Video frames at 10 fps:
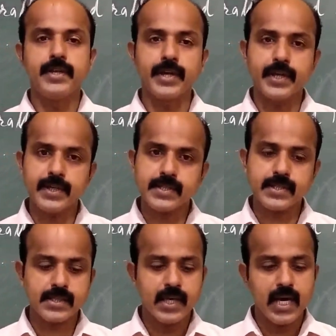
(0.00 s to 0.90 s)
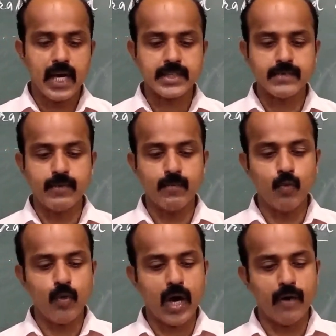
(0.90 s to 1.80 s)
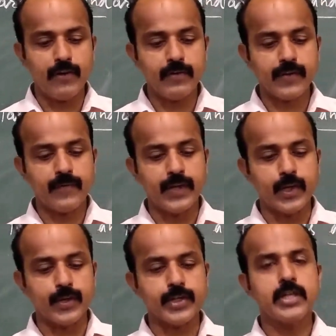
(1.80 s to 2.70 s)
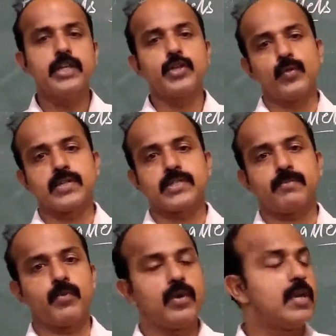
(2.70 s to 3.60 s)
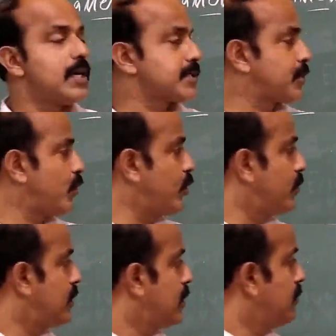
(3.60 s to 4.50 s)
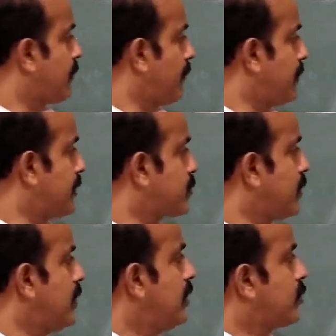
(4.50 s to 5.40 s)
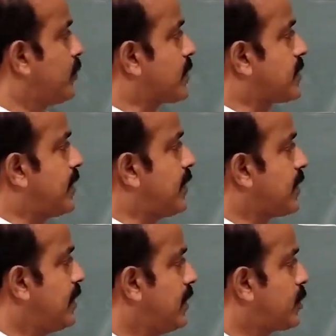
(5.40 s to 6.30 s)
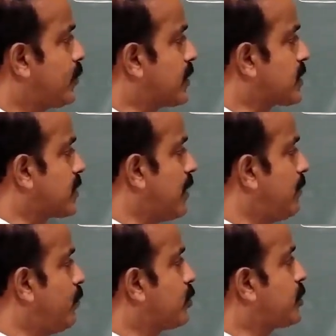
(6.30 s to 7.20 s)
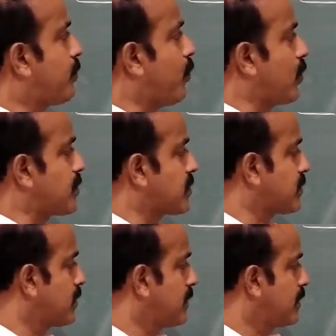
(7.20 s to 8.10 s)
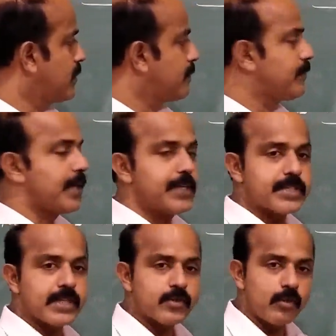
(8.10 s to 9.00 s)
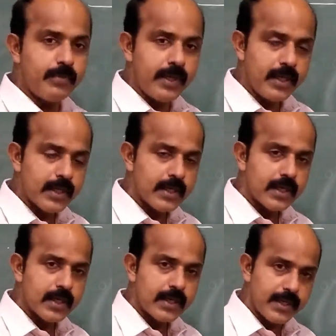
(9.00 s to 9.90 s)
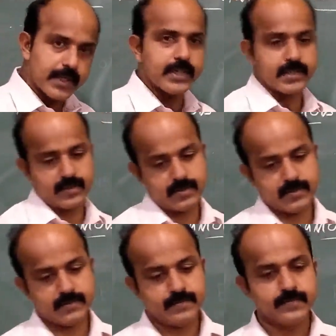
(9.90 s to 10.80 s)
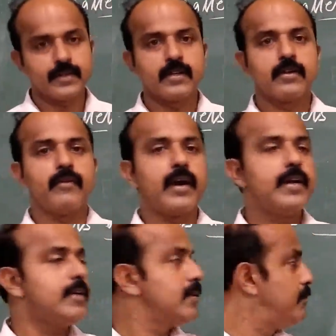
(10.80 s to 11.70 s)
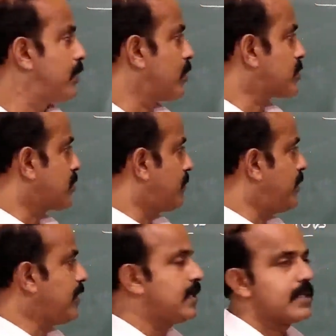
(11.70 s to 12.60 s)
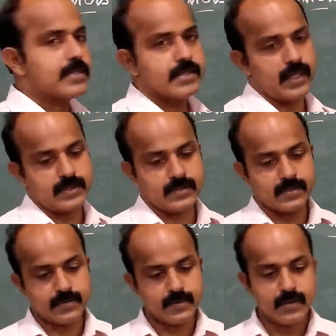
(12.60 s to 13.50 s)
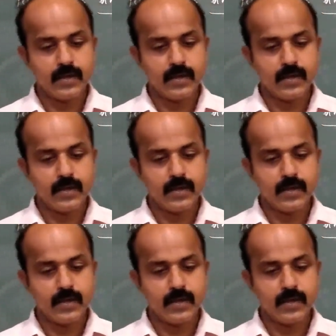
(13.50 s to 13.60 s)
decreases as we move away from the equator towards the pole. As I told you, from here to towards both the poles, the distance will be decreases. Why? Because of the size